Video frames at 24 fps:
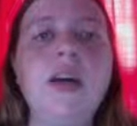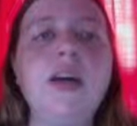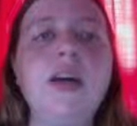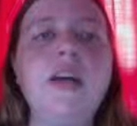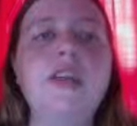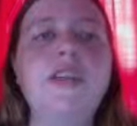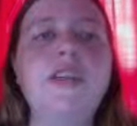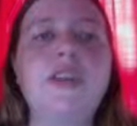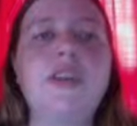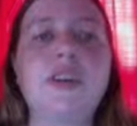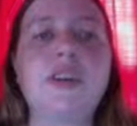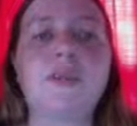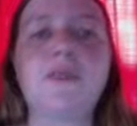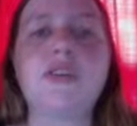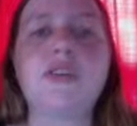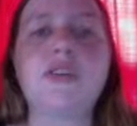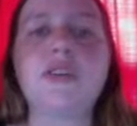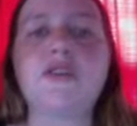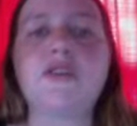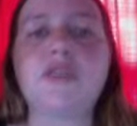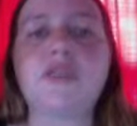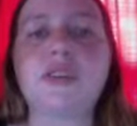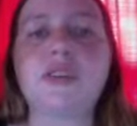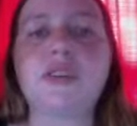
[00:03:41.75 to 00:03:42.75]
Tips and
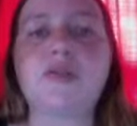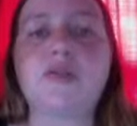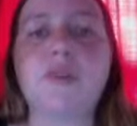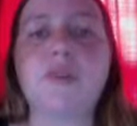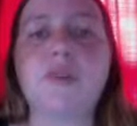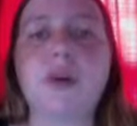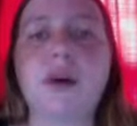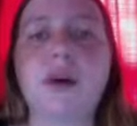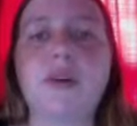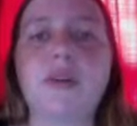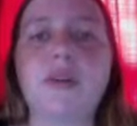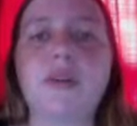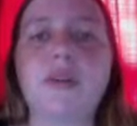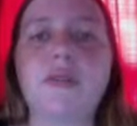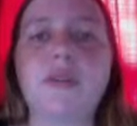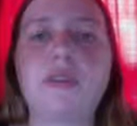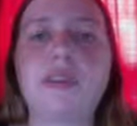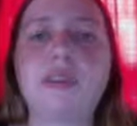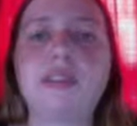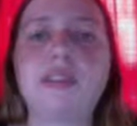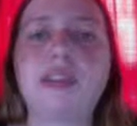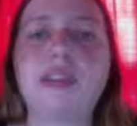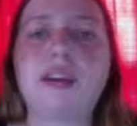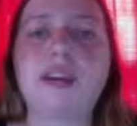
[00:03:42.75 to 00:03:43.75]
tricks for part 3,
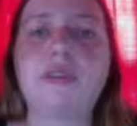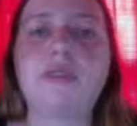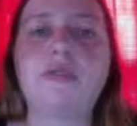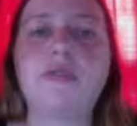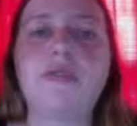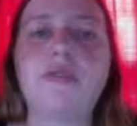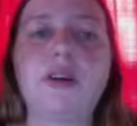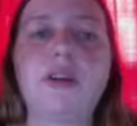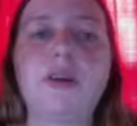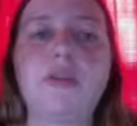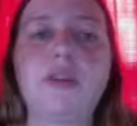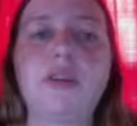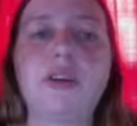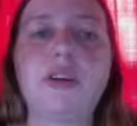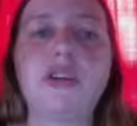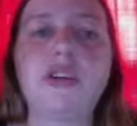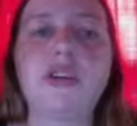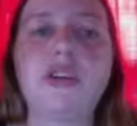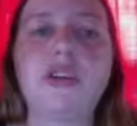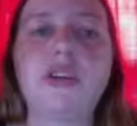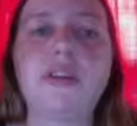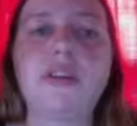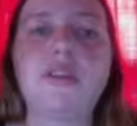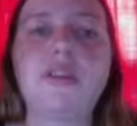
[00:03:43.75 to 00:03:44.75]
sound and
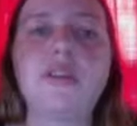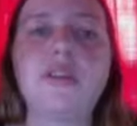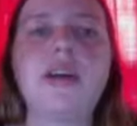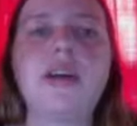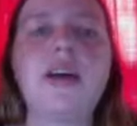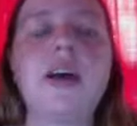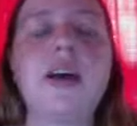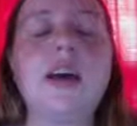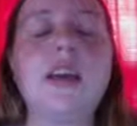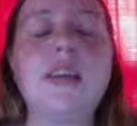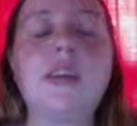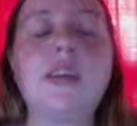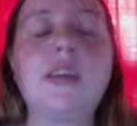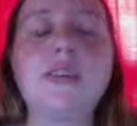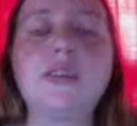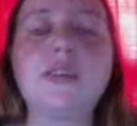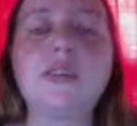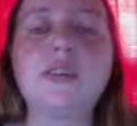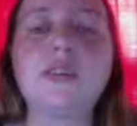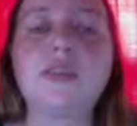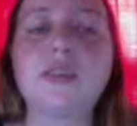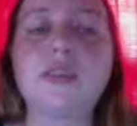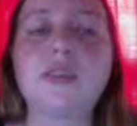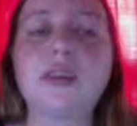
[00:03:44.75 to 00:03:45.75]
vibrations. This
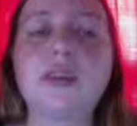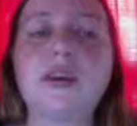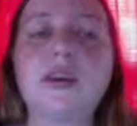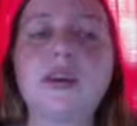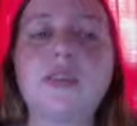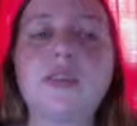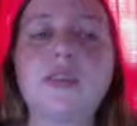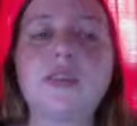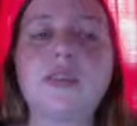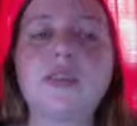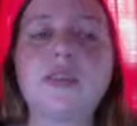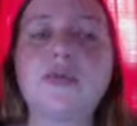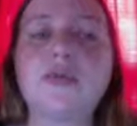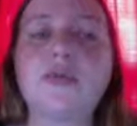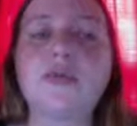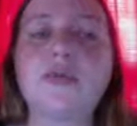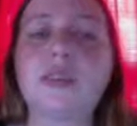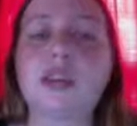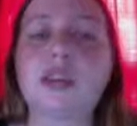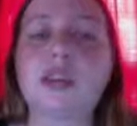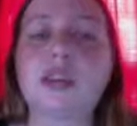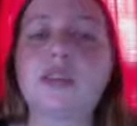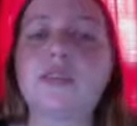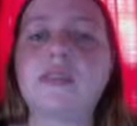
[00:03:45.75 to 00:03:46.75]
unit also
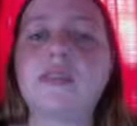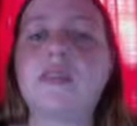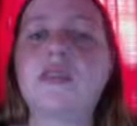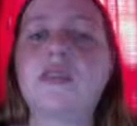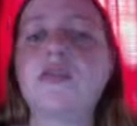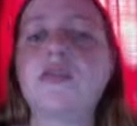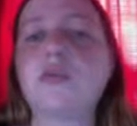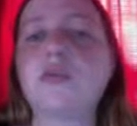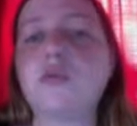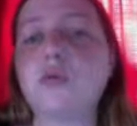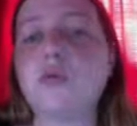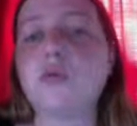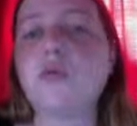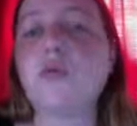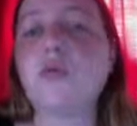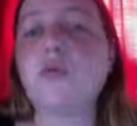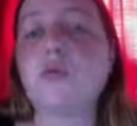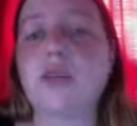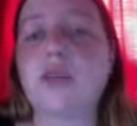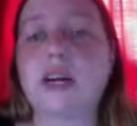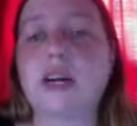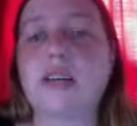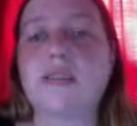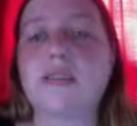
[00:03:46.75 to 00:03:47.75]
takes 2
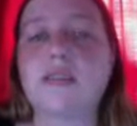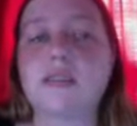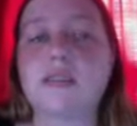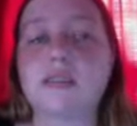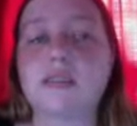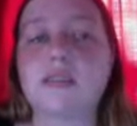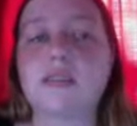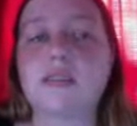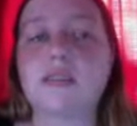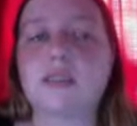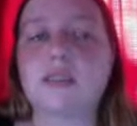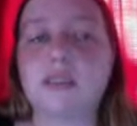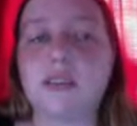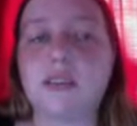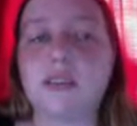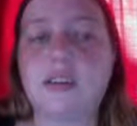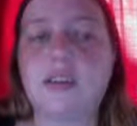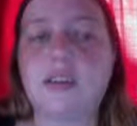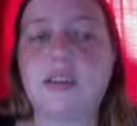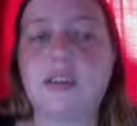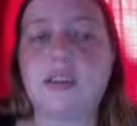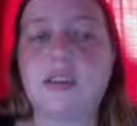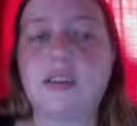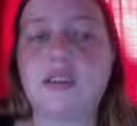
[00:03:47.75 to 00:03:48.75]
classes to
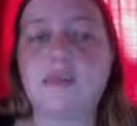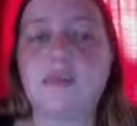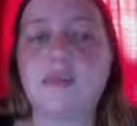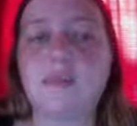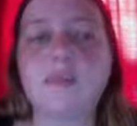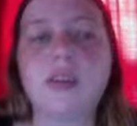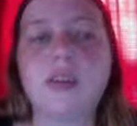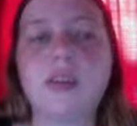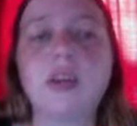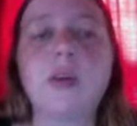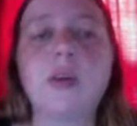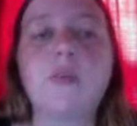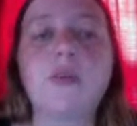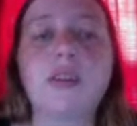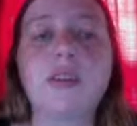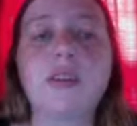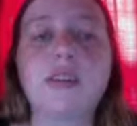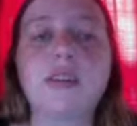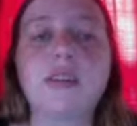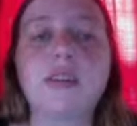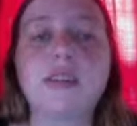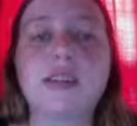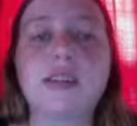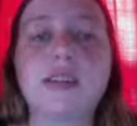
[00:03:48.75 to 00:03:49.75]
teach. With
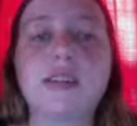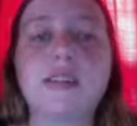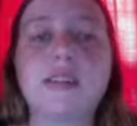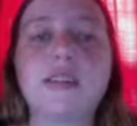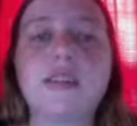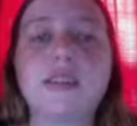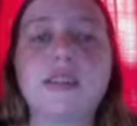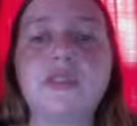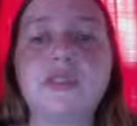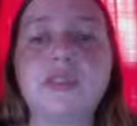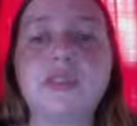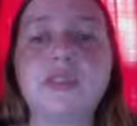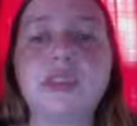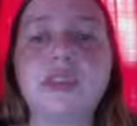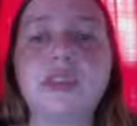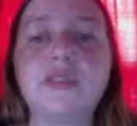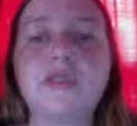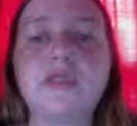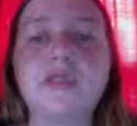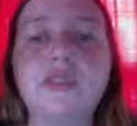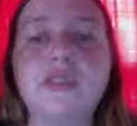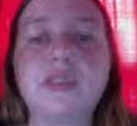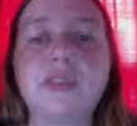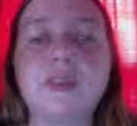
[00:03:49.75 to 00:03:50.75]
this lesson, you'll need to
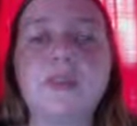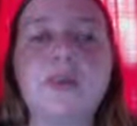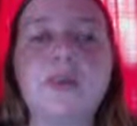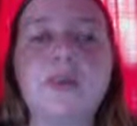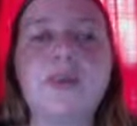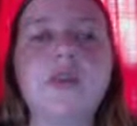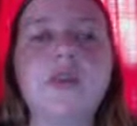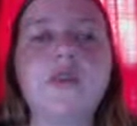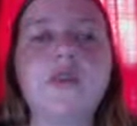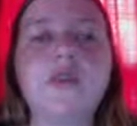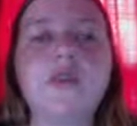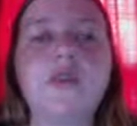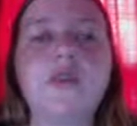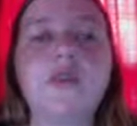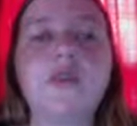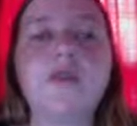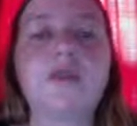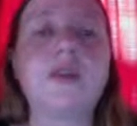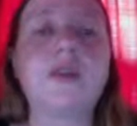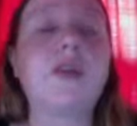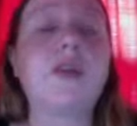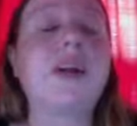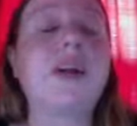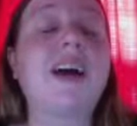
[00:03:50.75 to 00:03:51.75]
assemble the door
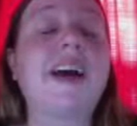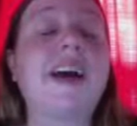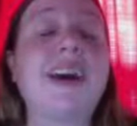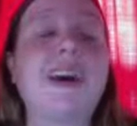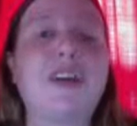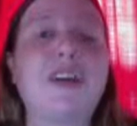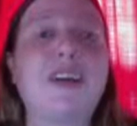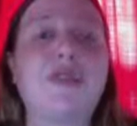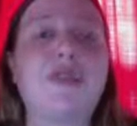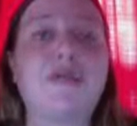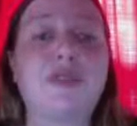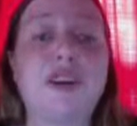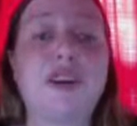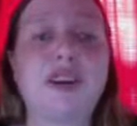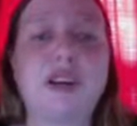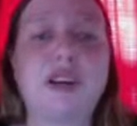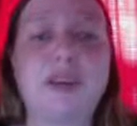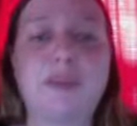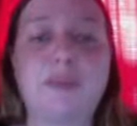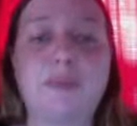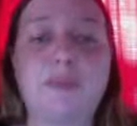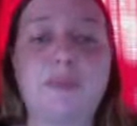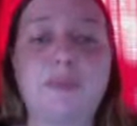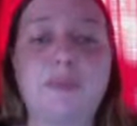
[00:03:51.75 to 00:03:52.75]
fiddle ahead of
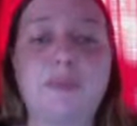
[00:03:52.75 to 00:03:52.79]
time.